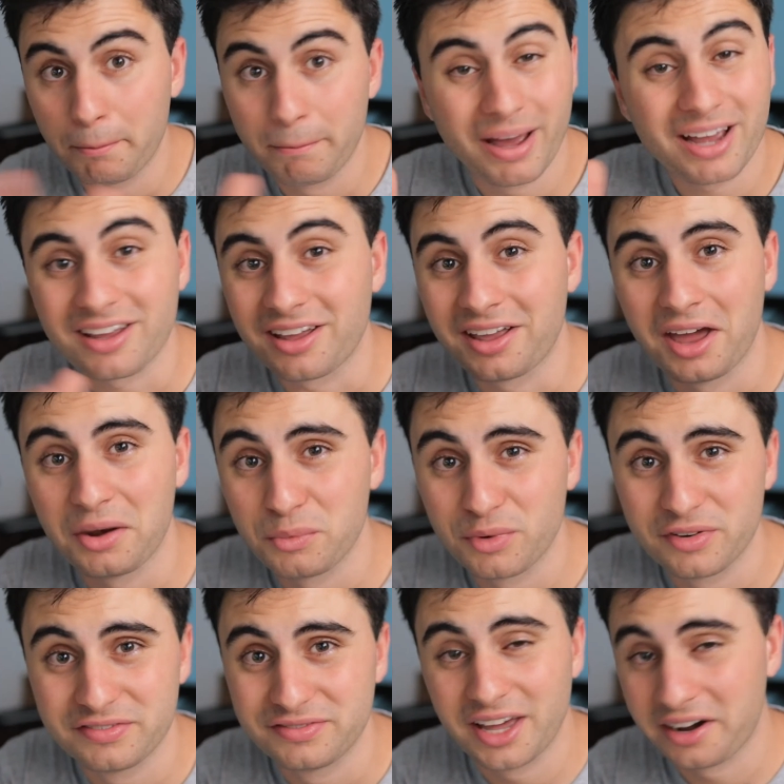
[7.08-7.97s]
back again
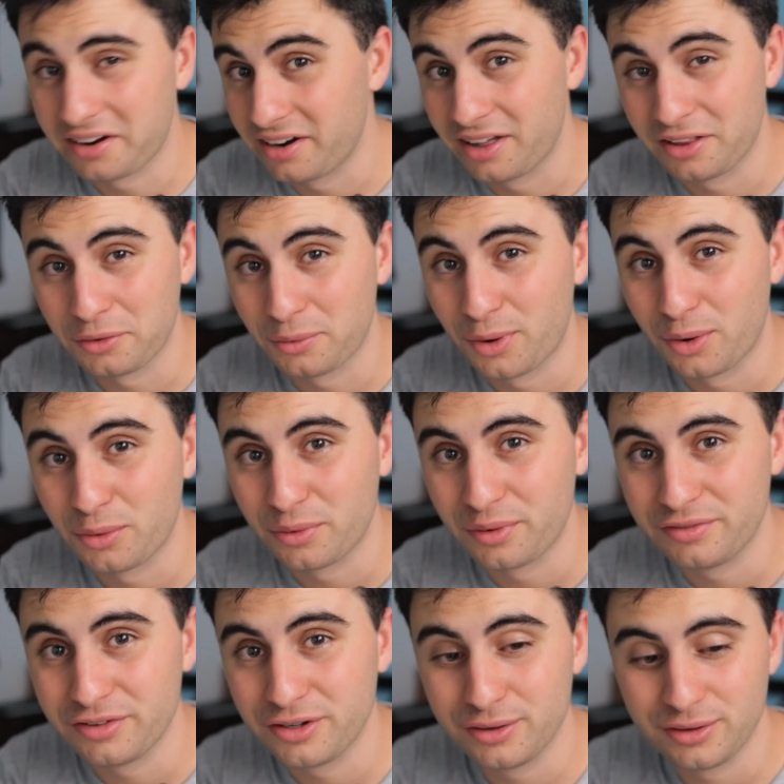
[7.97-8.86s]
with yet another roll
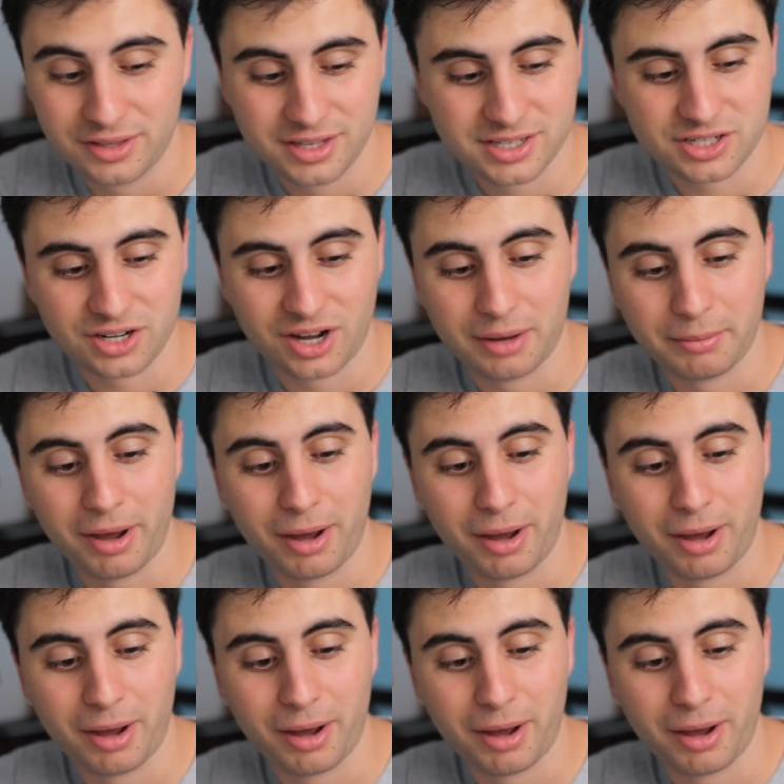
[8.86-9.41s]
review. This time